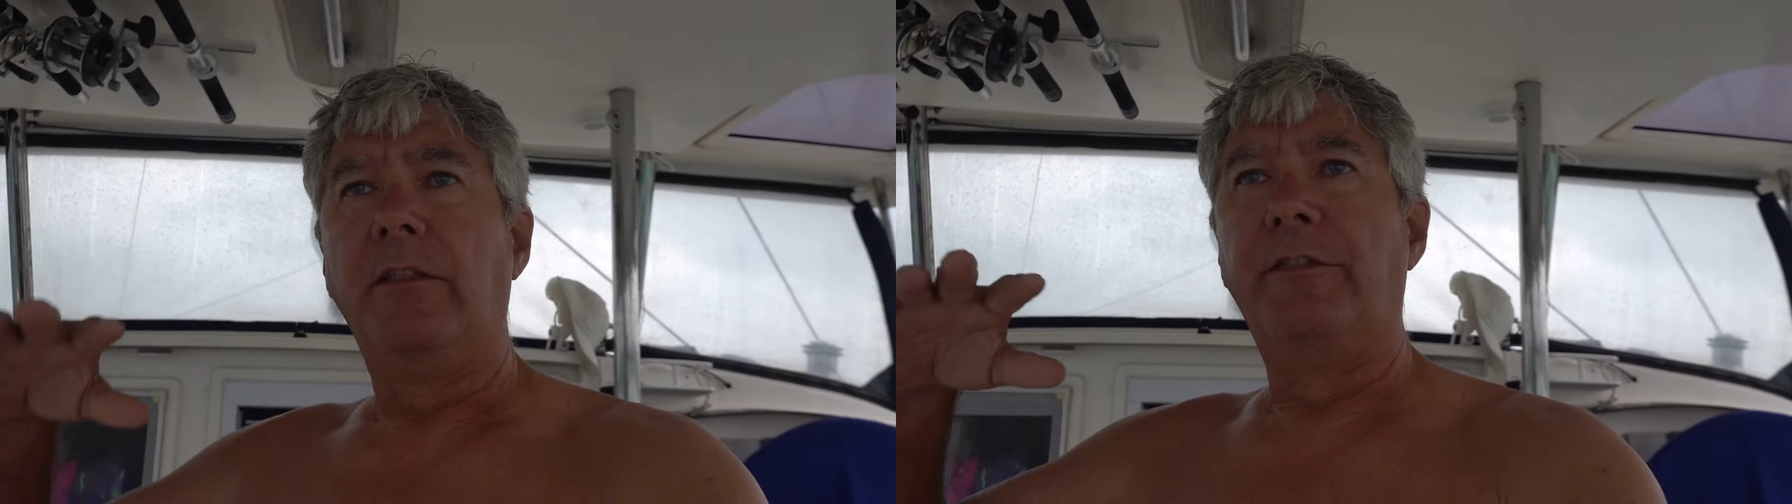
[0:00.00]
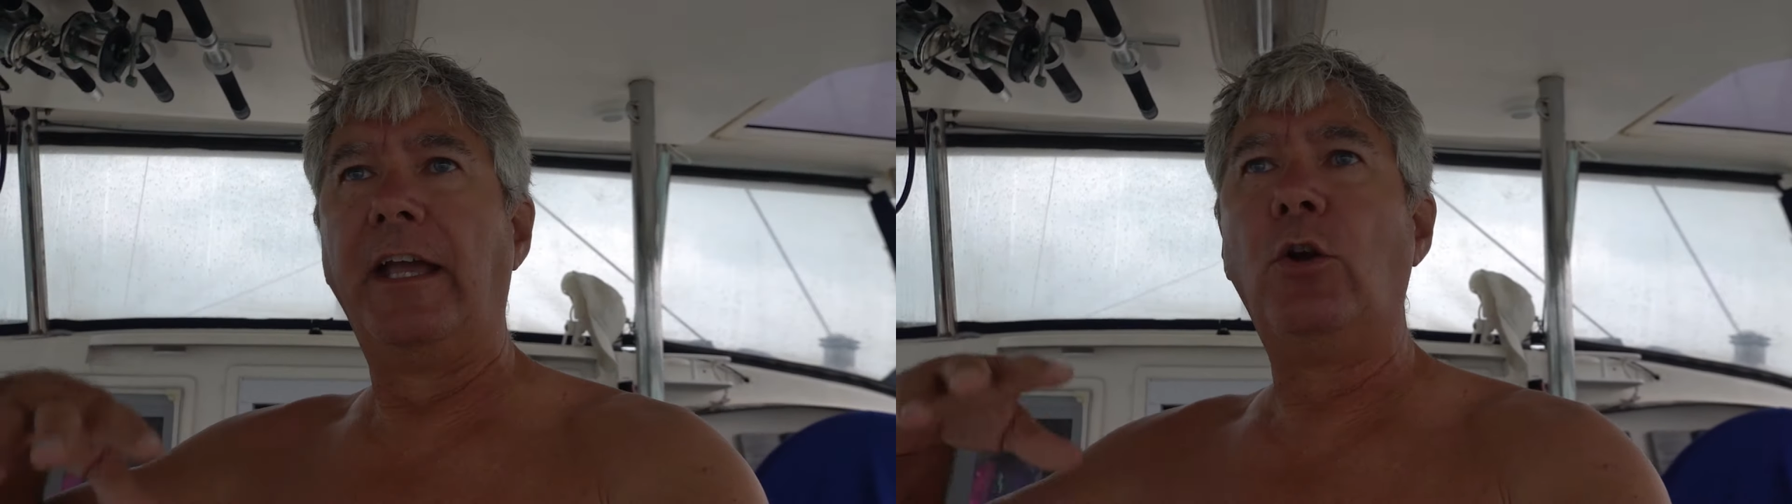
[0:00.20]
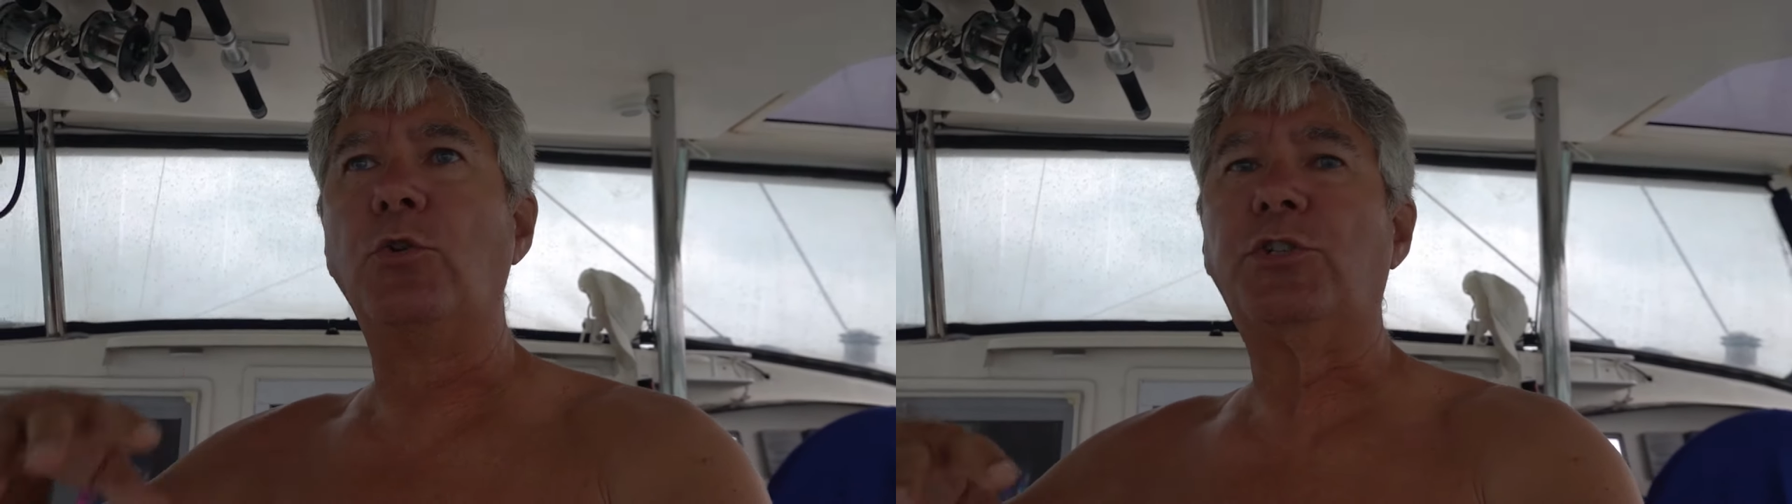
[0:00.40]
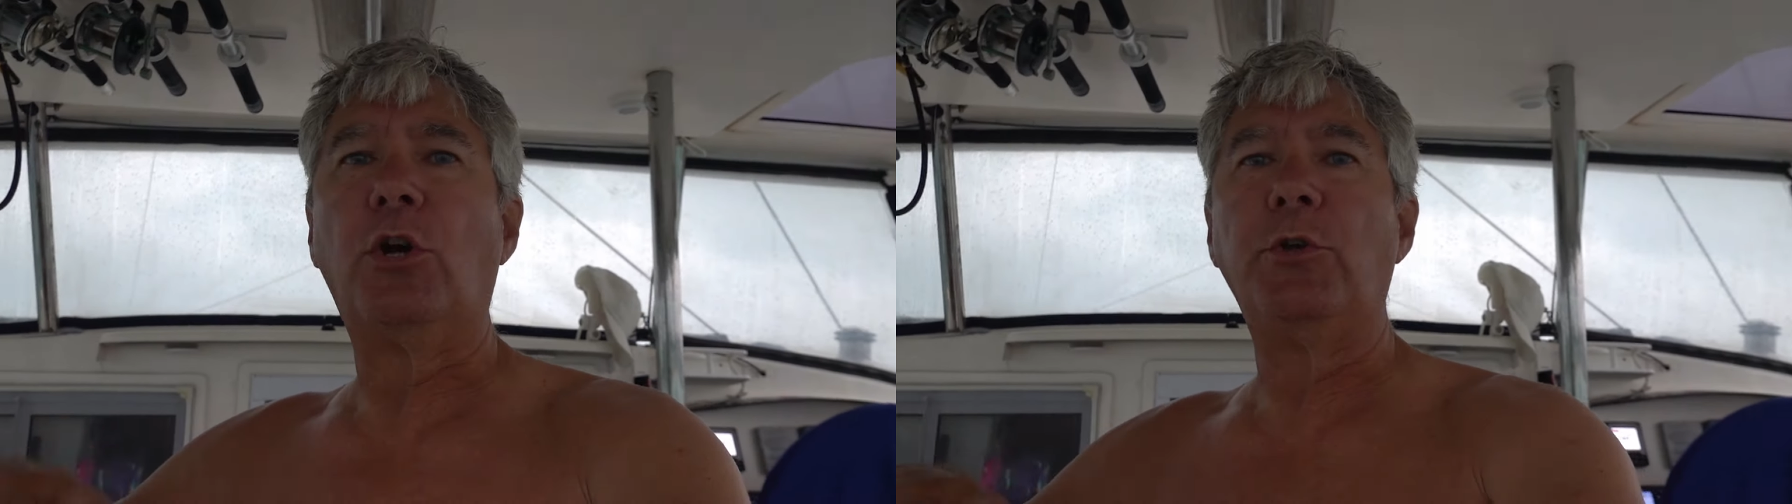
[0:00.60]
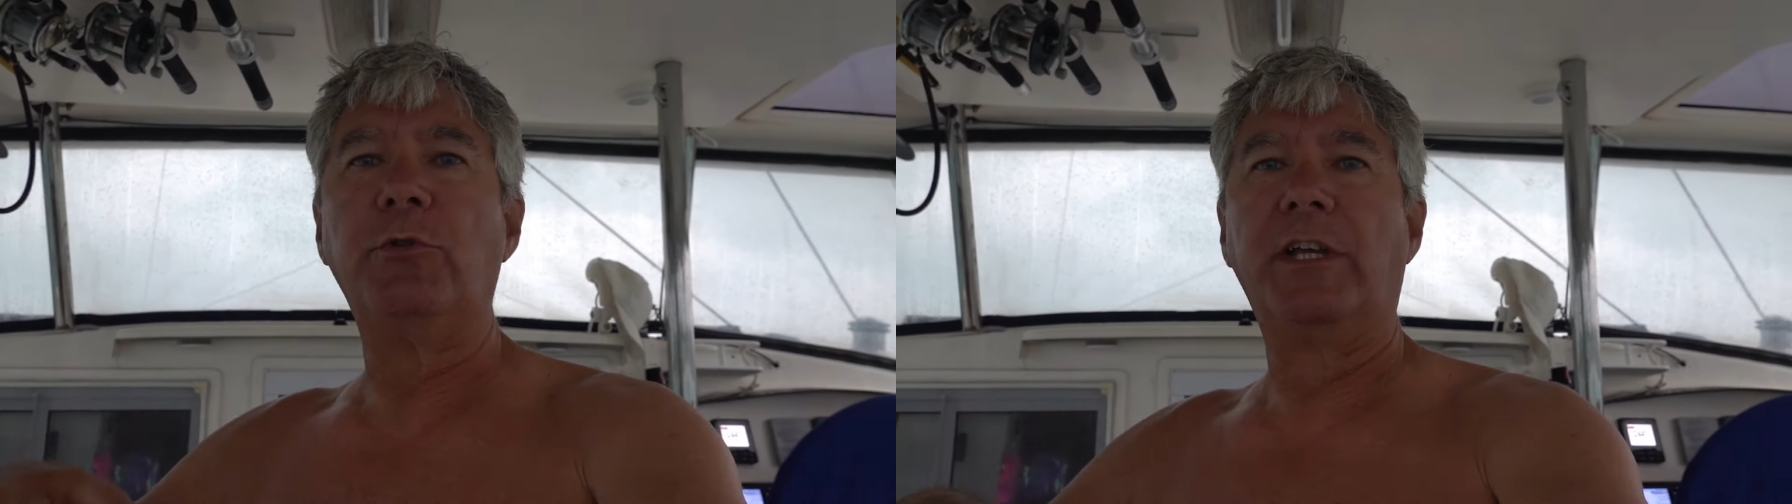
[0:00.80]
they don't
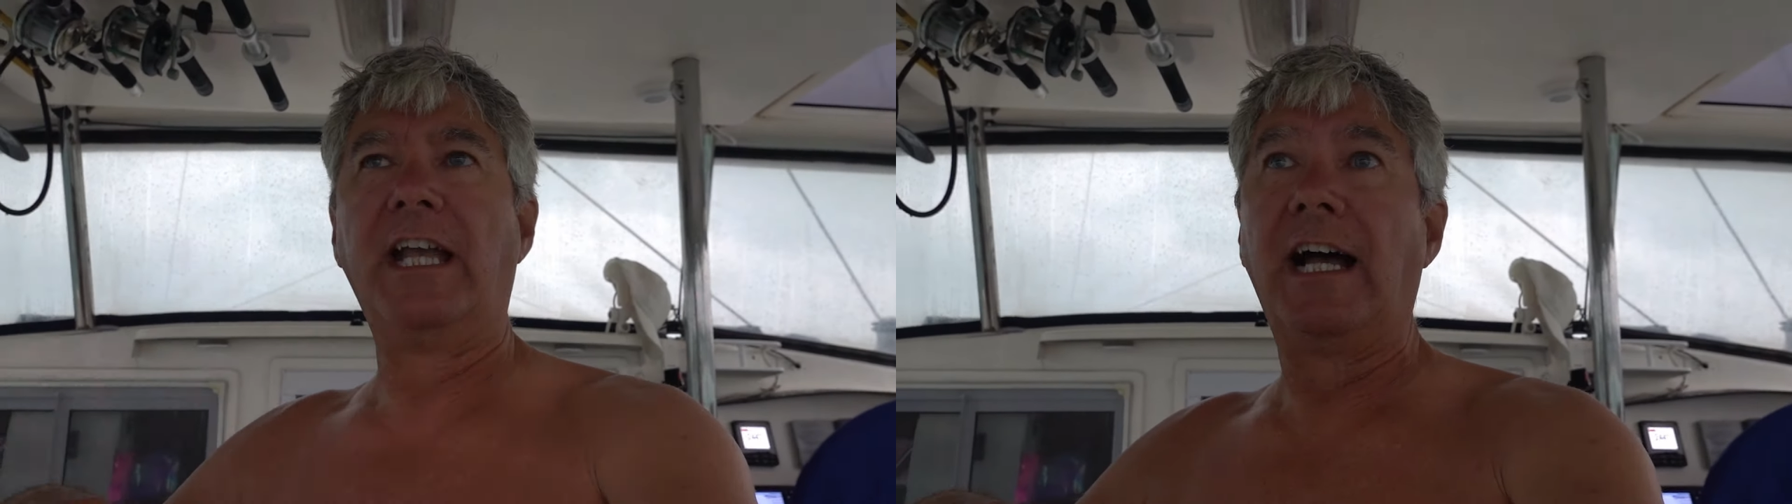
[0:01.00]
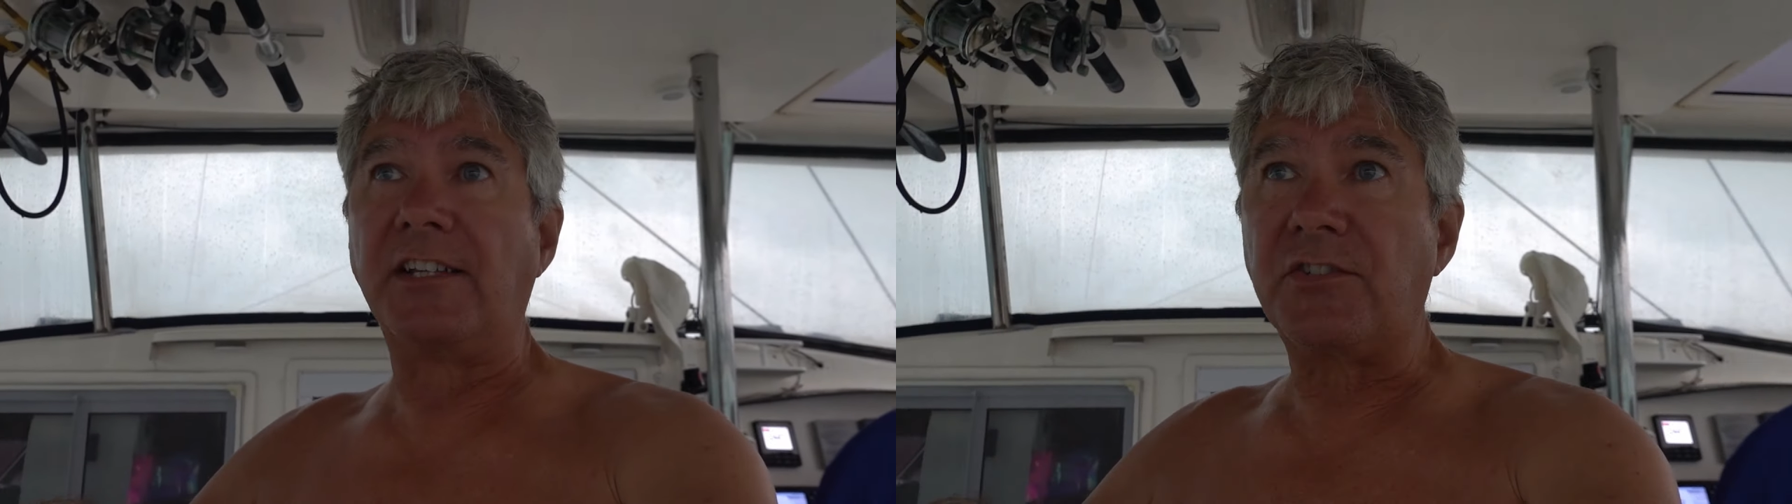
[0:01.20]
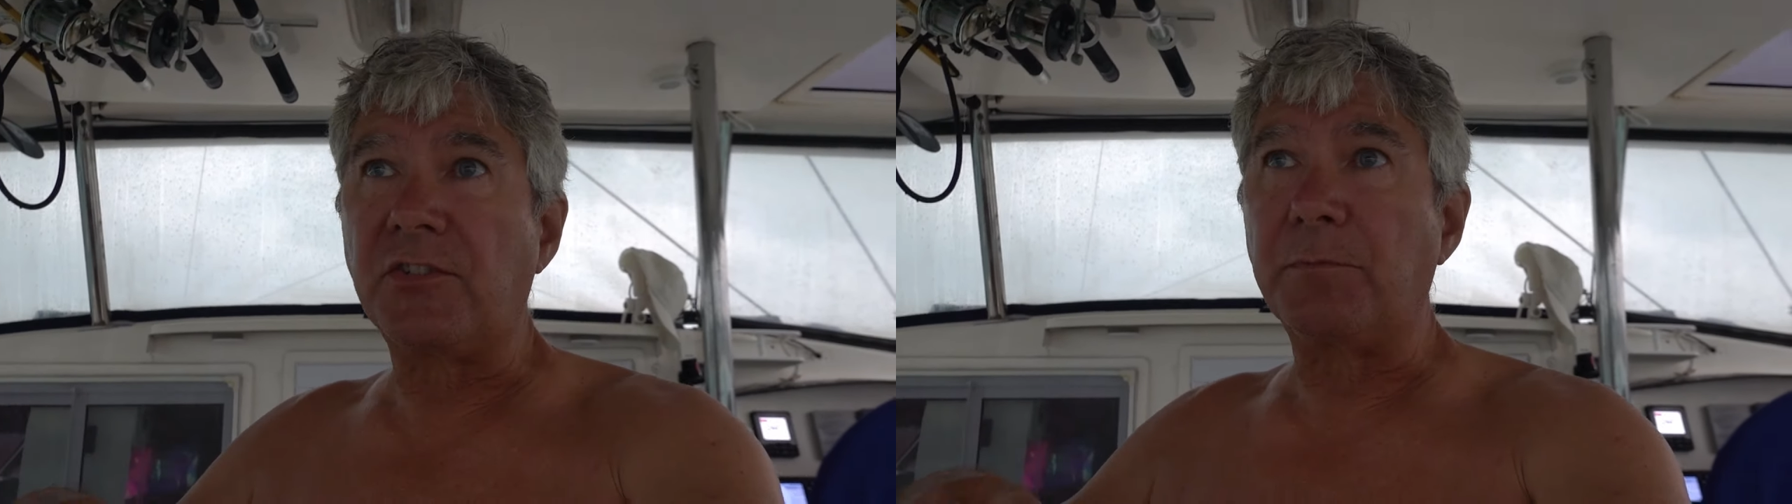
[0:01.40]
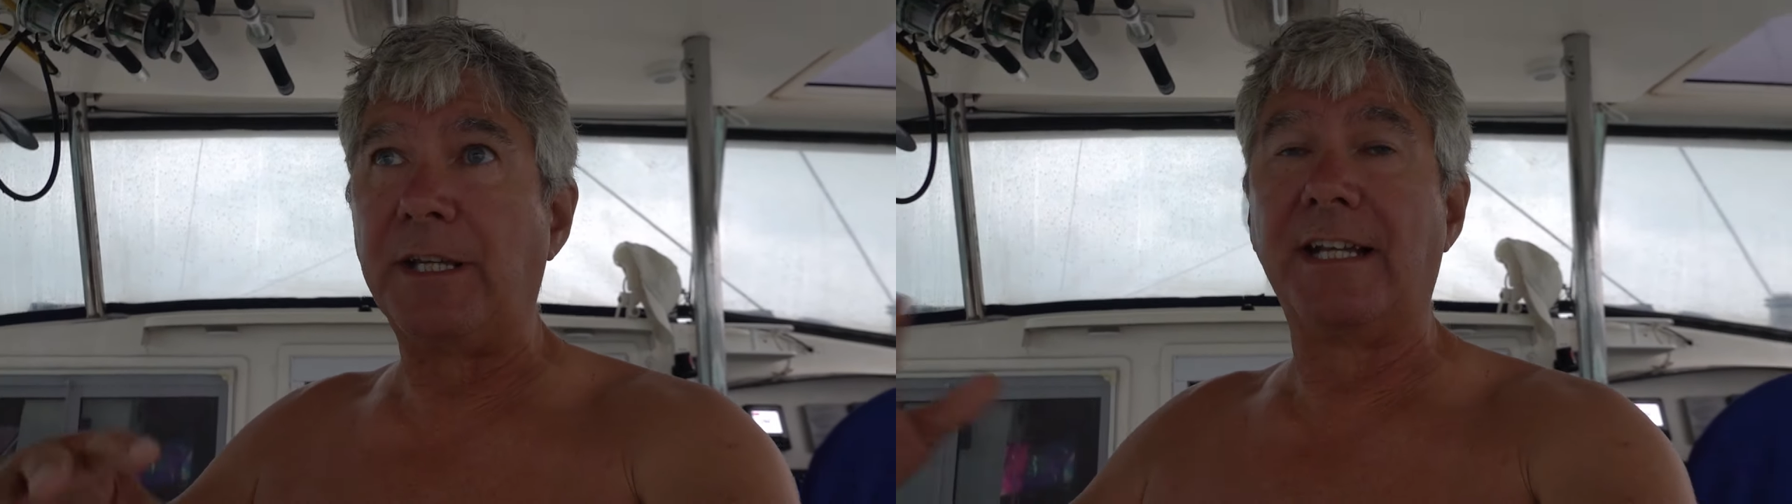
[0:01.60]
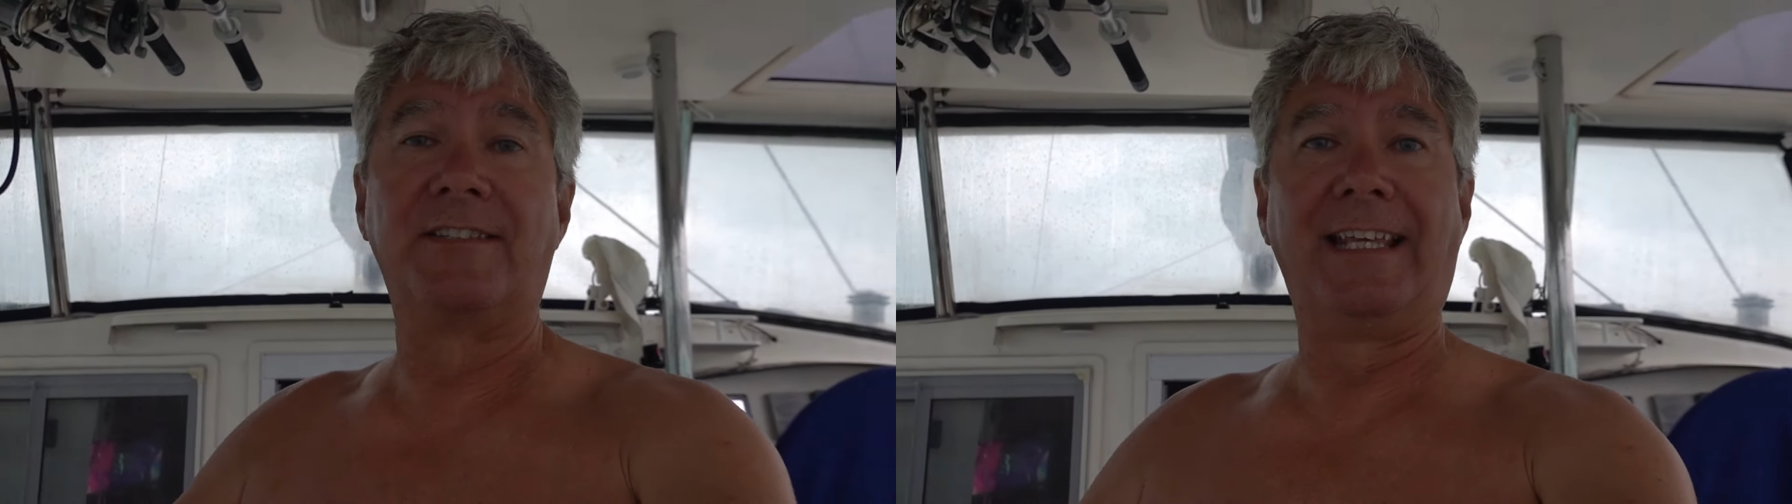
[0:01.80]
show you the gusts because